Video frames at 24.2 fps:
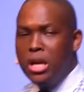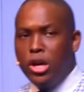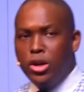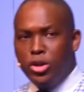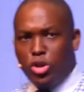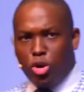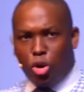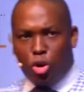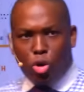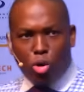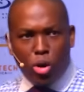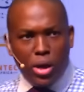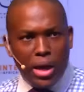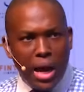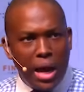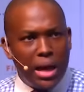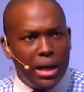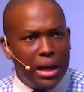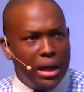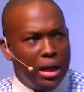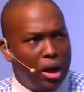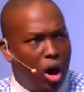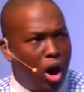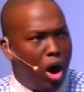to
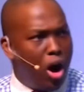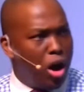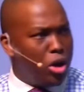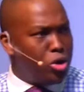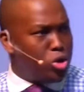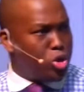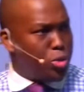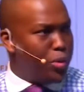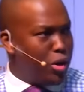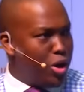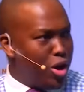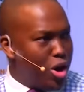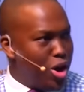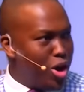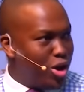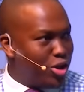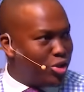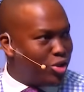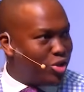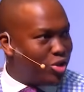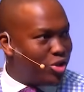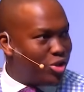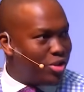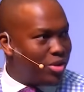creating
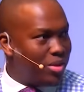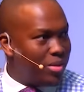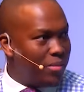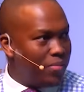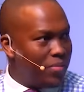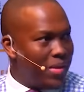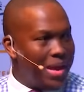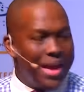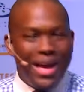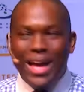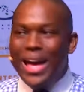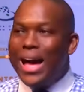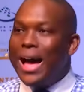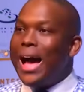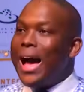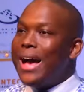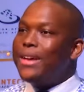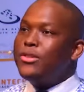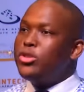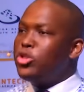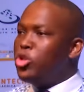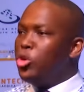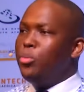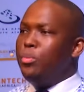entrepreneurs,
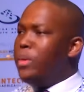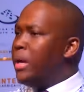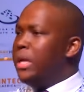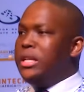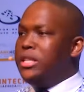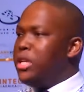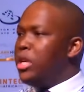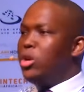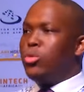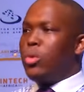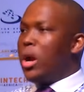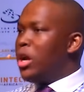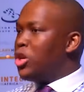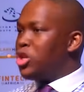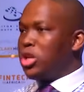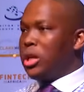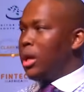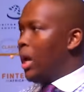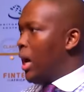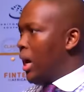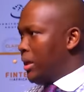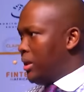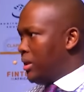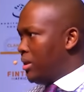has to be
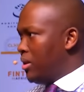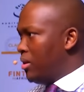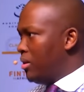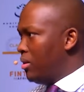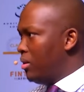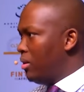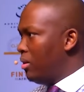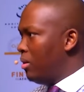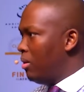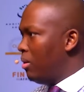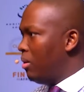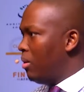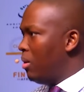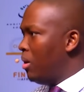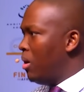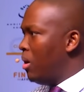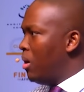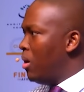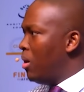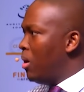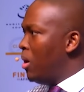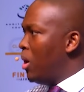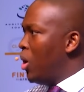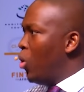deracialized.
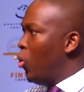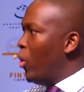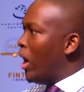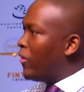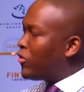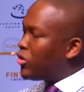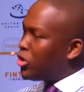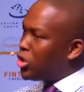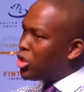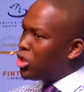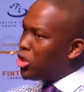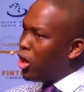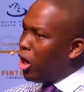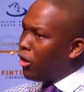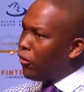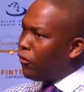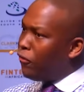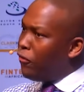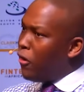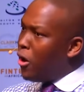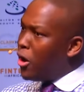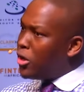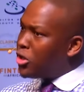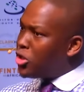We have to start
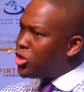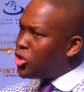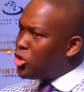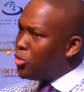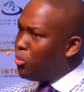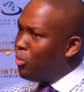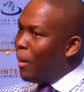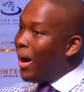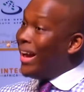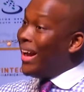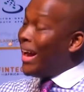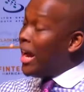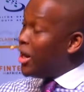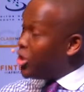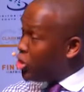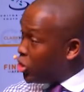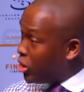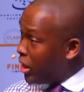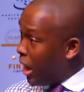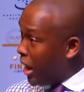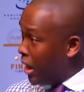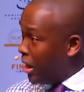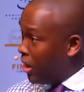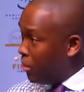first by
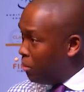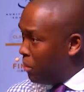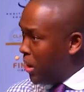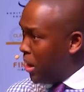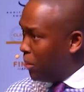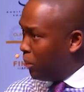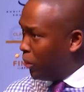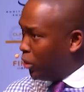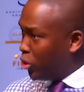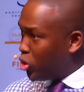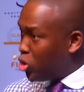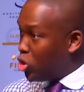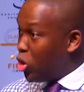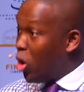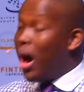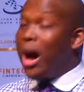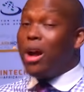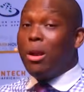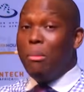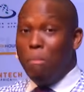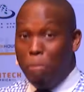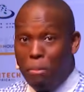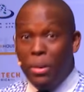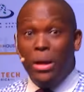educating people to know how
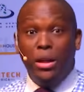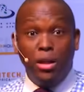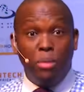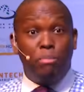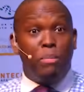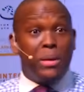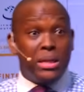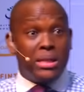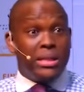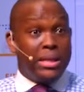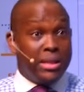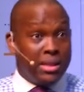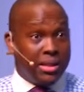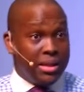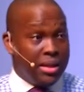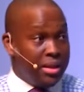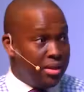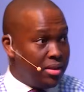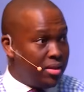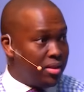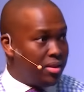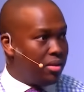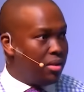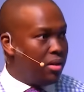to build
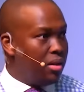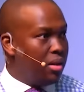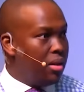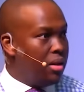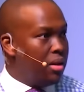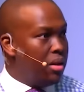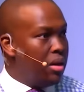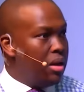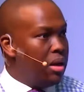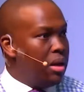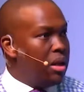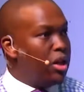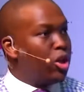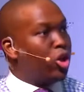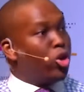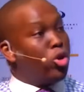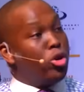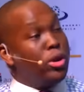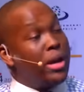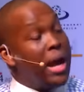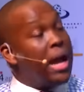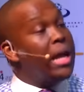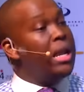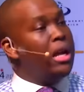businesses,
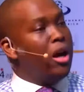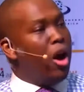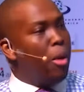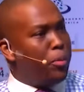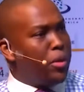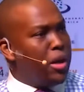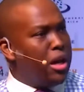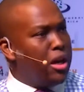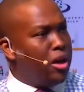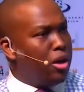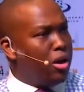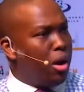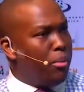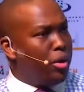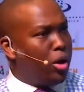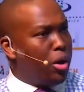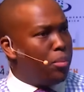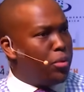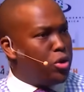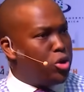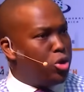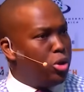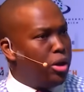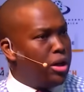creating economic
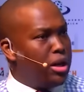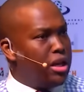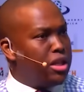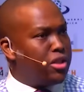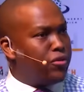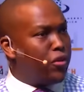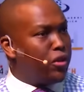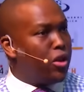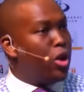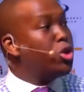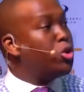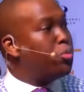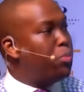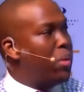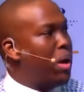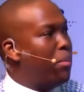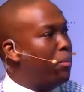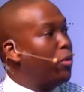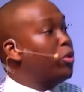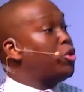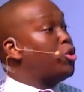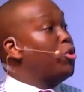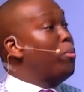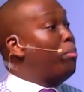opportunities for those
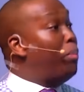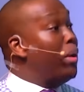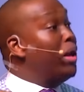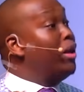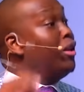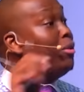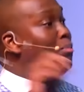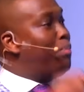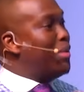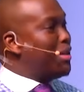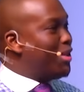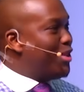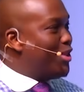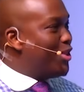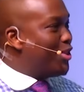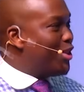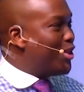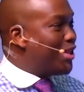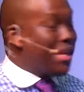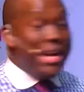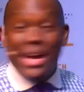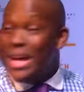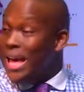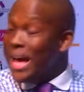people to build
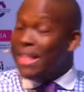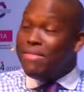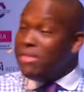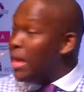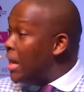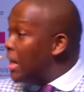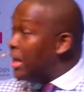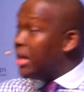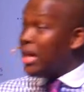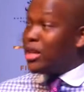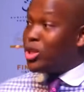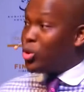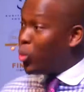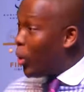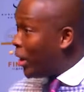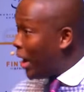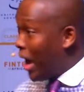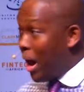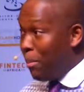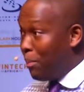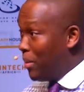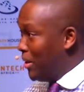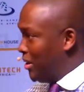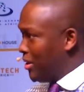businesses, and then guess what
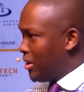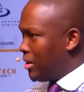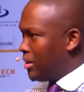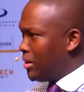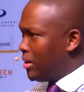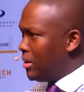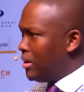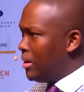happens?